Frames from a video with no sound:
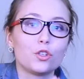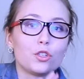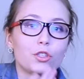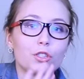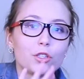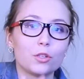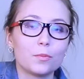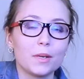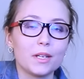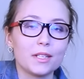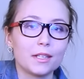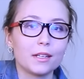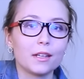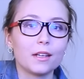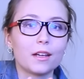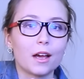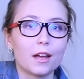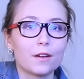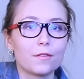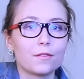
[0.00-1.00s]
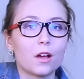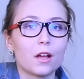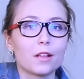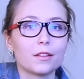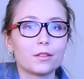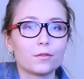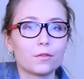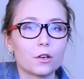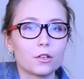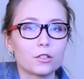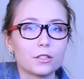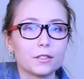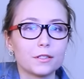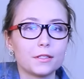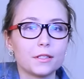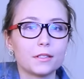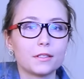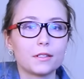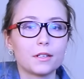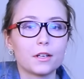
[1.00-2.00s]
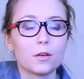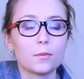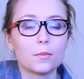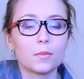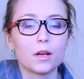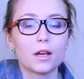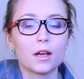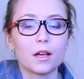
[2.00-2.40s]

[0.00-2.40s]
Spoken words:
So you basically kind of got the Russian system.